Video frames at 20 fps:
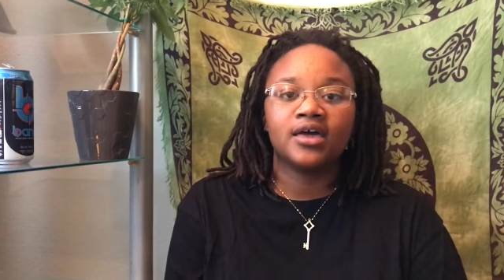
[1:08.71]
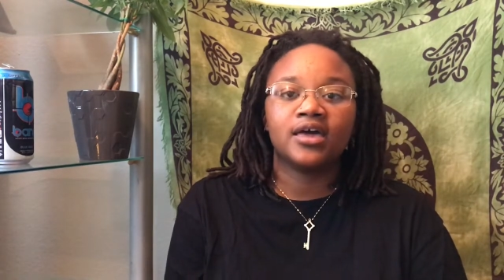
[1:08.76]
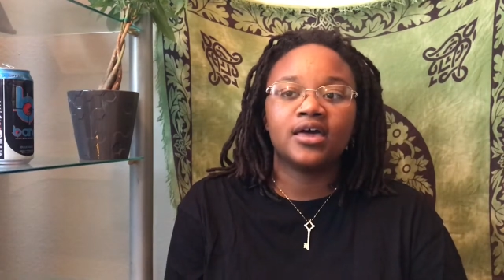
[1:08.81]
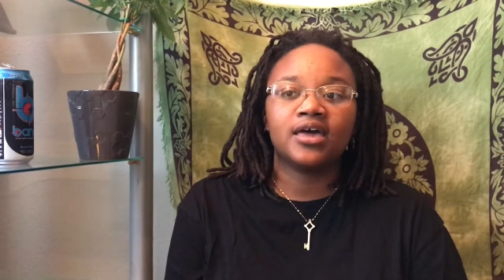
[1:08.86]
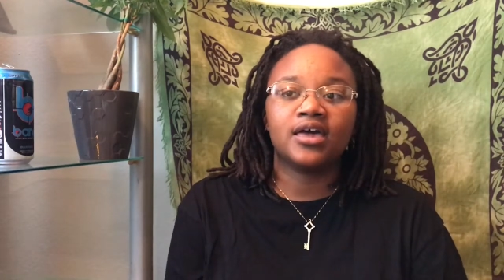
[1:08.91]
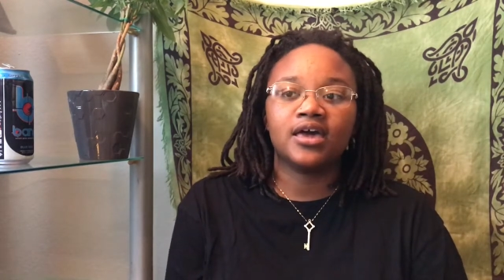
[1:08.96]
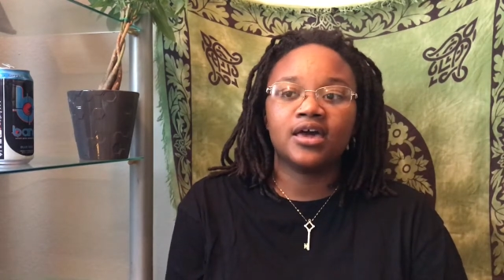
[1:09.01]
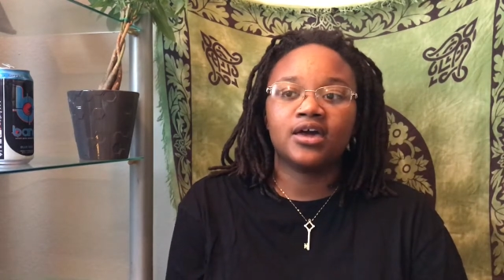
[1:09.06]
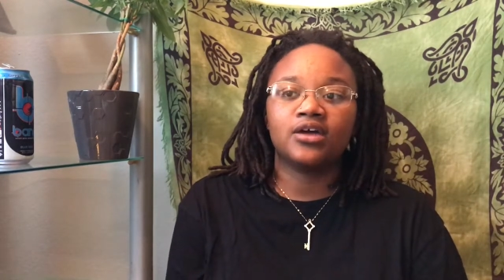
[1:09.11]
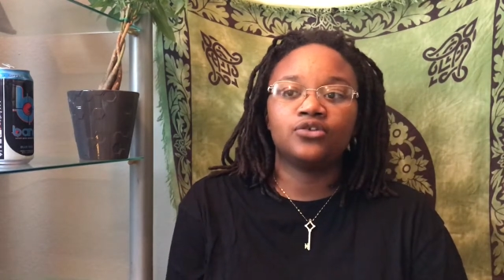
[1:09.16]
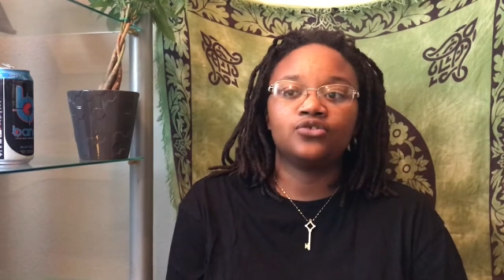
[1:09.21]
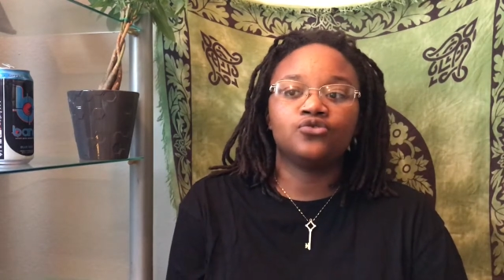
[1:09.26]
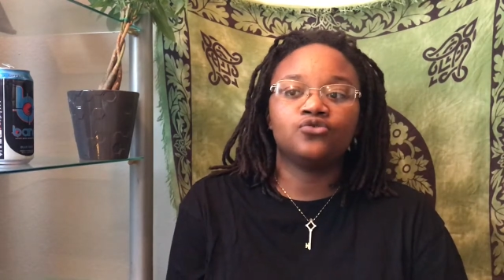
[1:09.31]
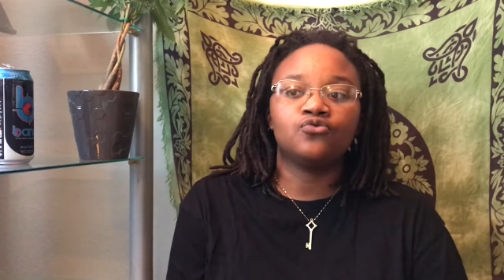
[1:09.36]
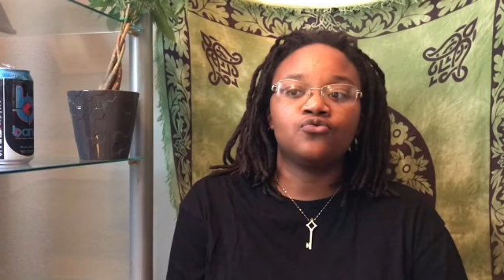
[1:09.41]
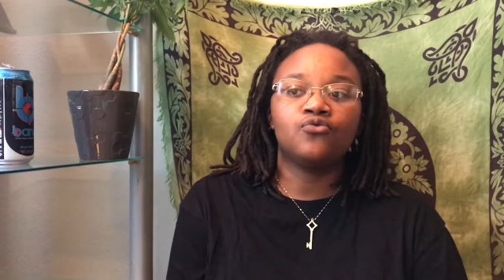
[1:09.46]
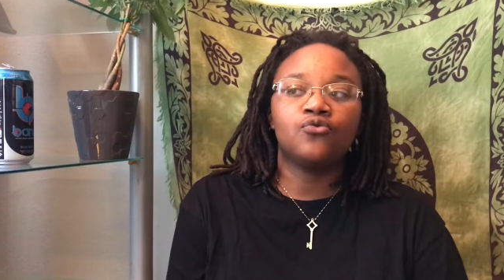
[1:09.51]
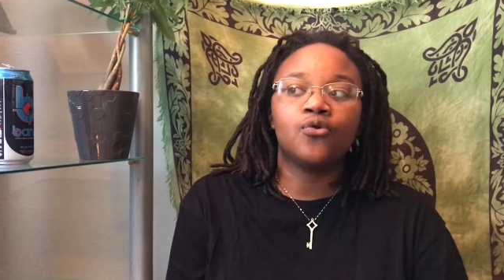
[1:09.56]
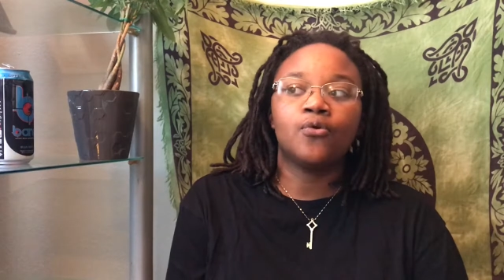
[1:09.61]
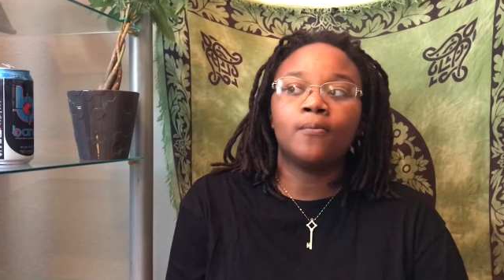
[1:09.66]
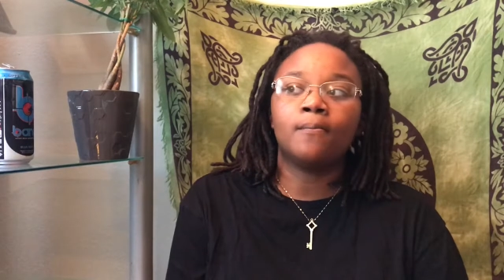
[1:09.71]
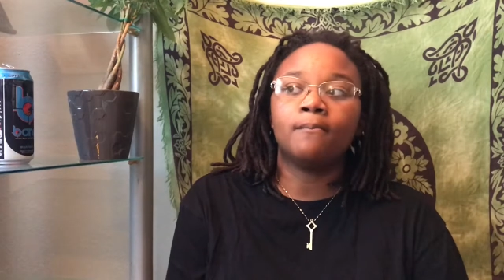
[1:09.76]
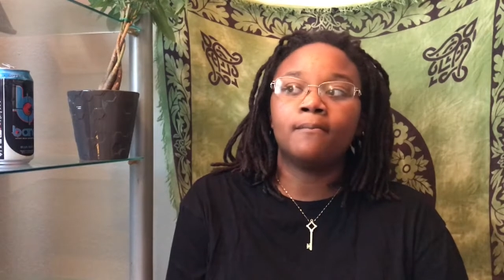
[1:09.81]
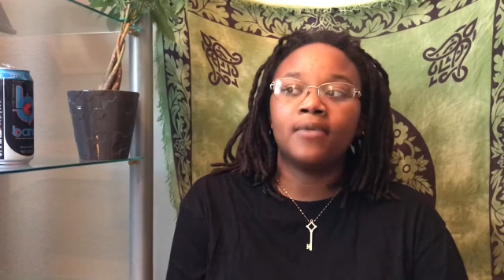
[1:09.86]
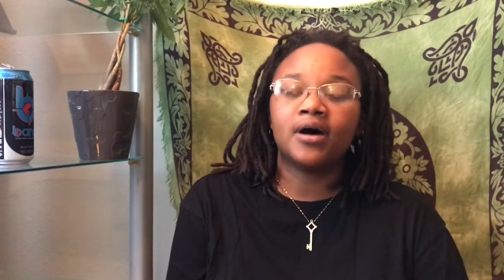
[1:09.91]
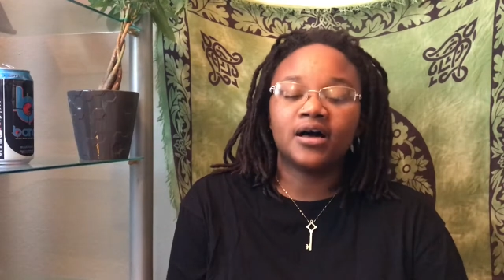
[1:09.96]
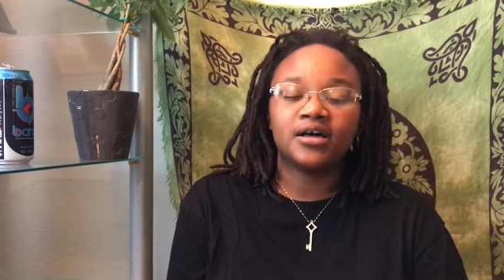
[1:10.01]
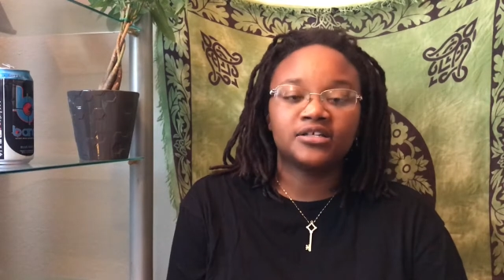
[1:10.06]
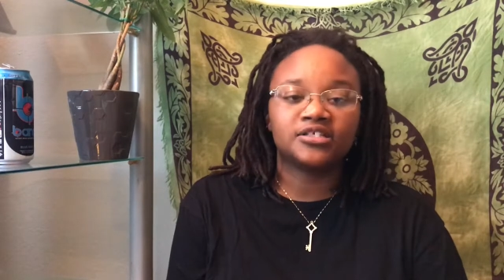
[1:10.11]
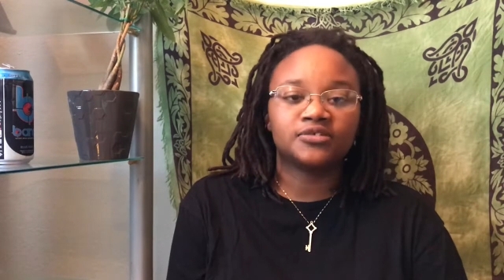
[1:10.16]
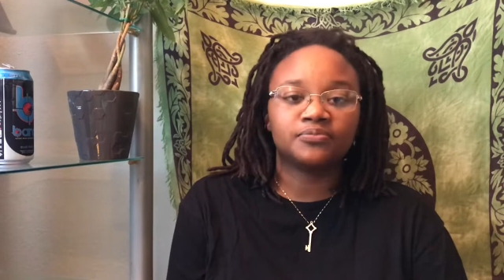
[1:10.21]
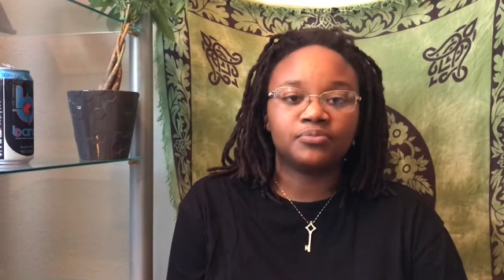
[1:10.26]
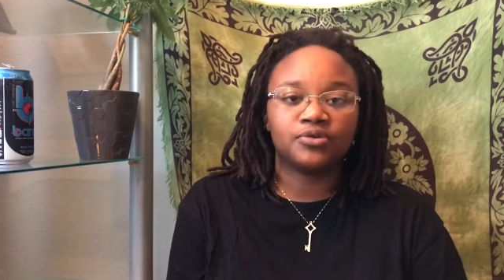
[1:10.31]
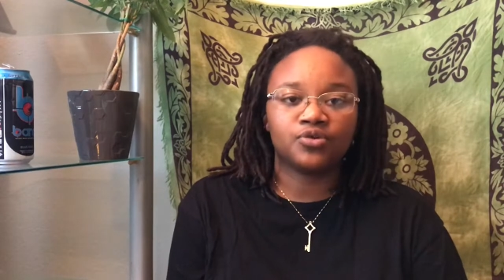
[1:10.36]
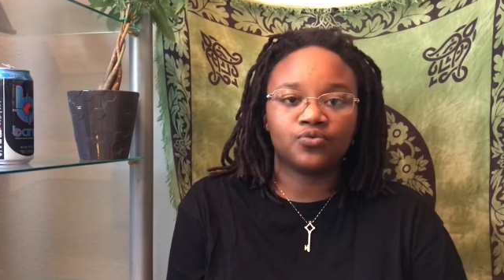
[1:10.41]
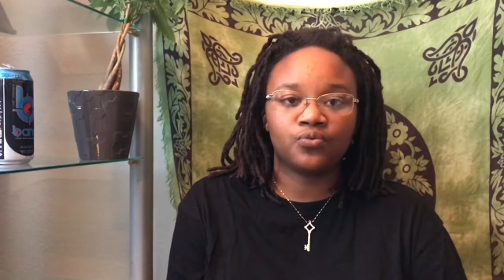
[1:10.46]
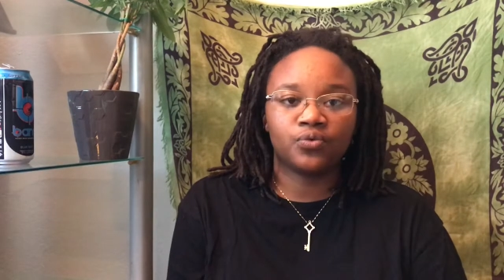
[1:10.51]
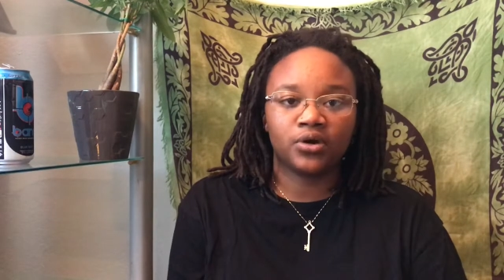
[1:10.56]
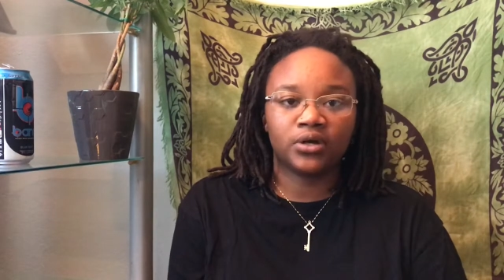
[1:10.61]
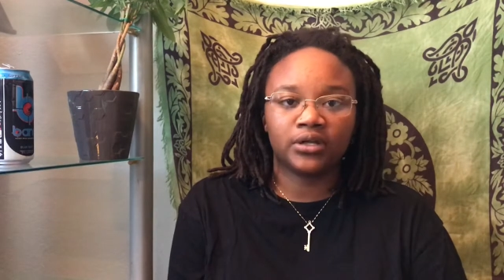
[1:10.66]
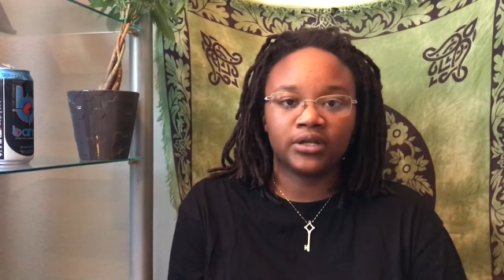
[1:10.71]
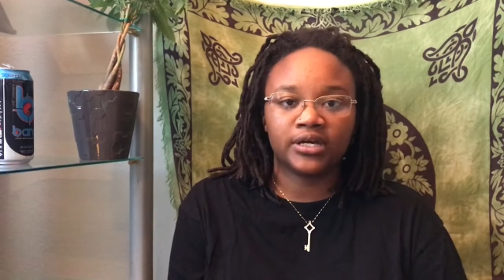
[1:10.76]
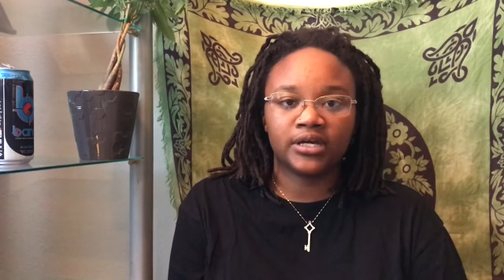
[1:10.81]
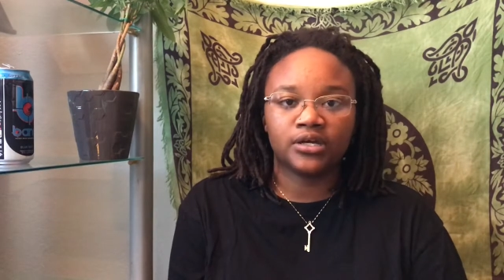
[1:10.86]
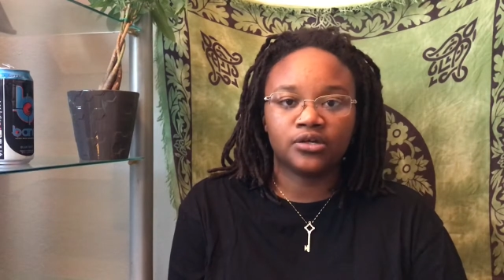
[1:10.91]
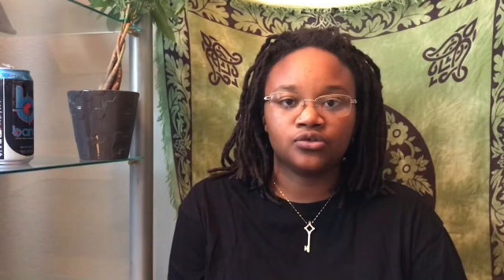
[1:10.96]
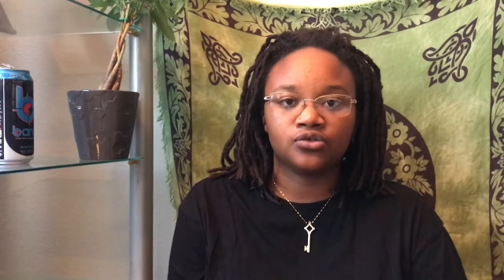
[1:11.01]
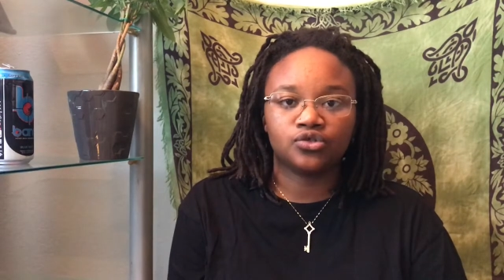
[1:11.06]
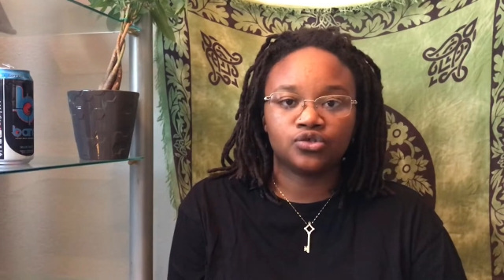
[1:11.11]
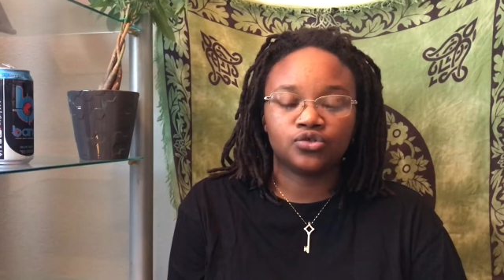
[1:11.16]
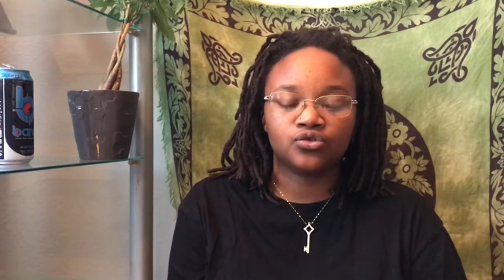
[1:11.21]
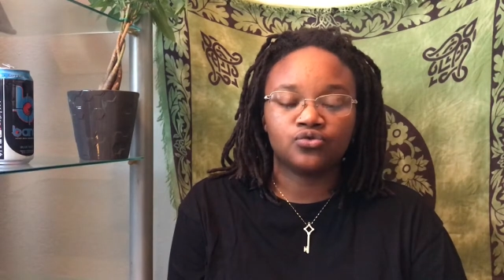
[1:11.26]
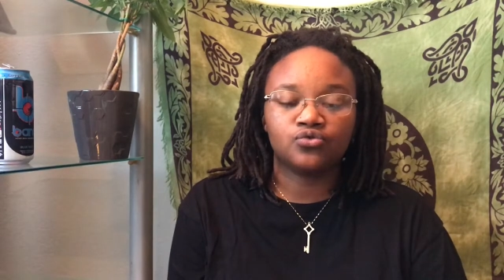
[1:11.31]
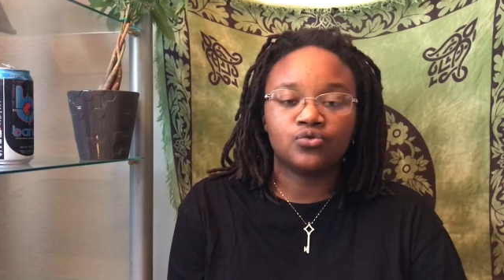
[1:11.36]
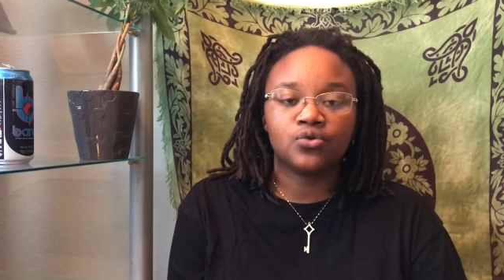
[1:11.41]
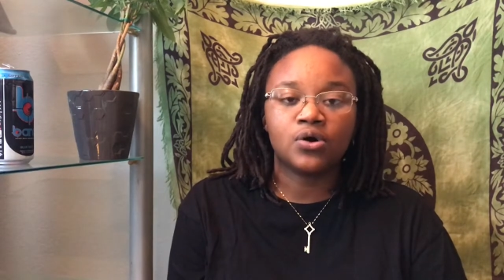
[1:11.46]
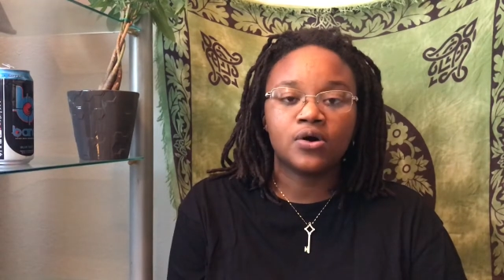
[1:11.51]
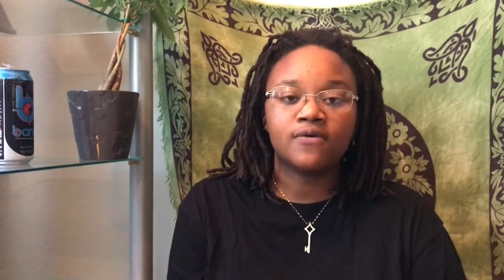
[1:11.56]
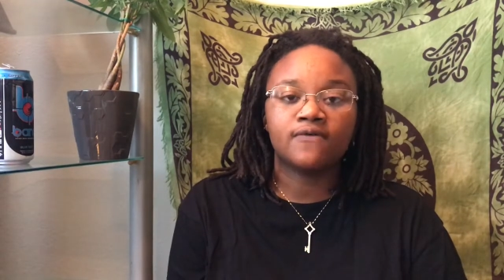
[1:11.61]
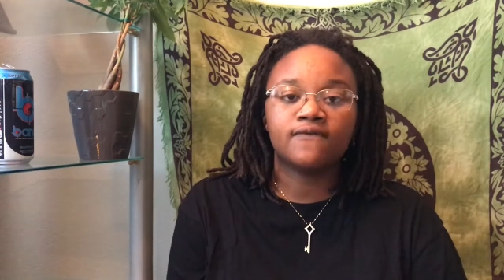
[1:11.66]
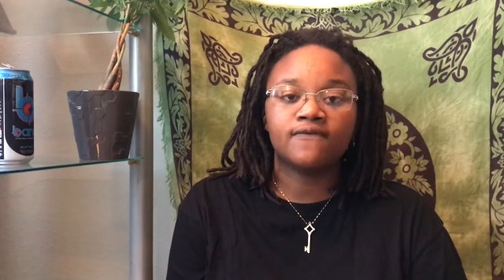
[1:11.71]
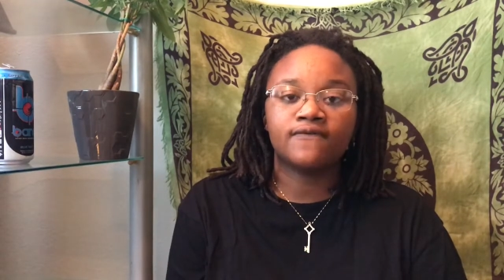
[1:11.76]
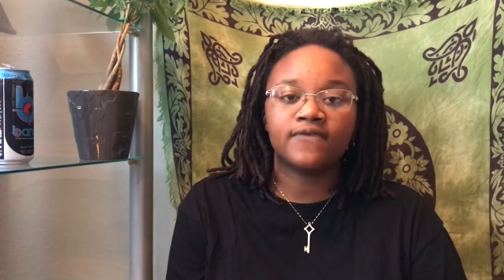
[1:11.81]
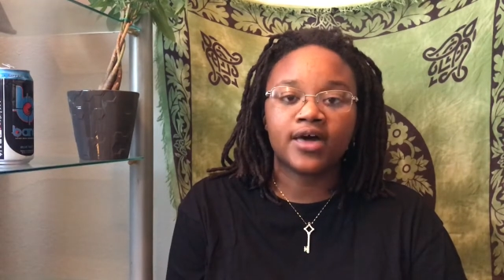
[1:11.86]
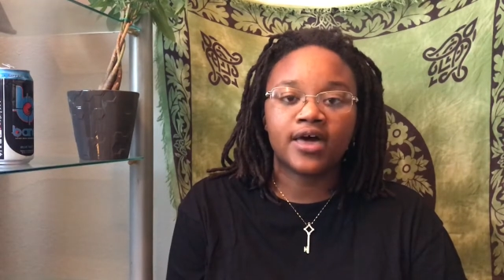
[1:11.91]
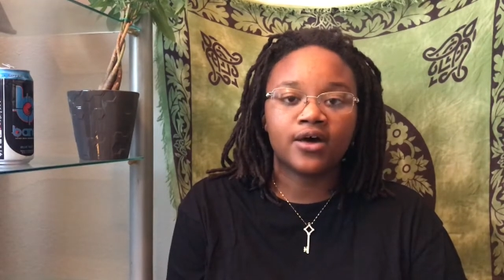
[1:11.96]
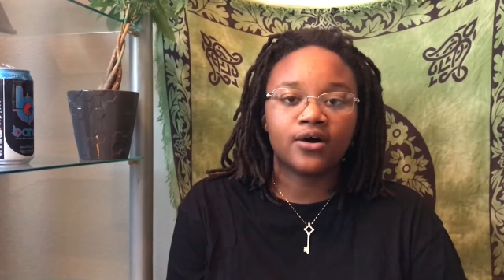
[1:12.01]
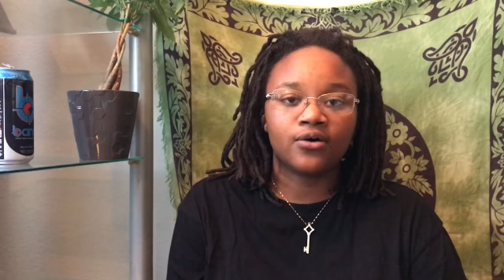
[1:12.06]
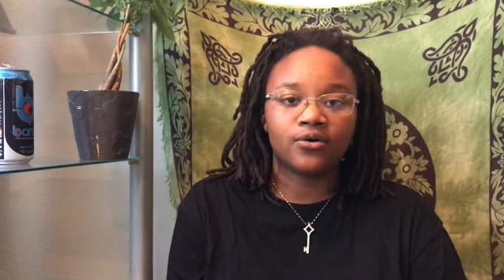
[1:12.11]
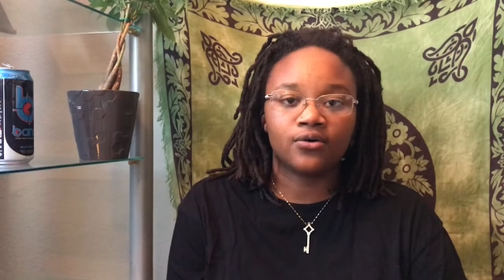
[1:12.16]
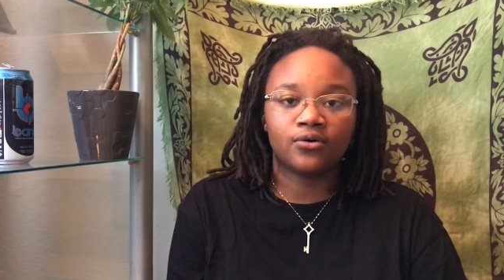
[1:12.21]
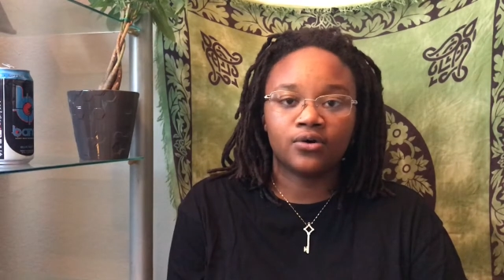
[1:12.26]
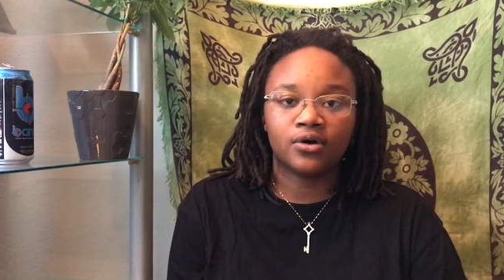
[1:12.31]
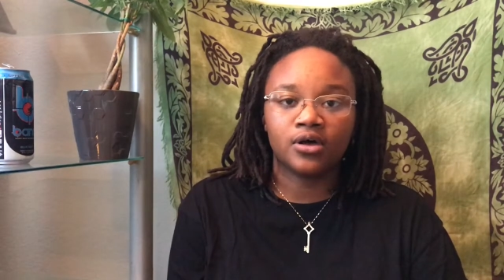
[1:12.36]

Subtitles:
and you must be willing to fail.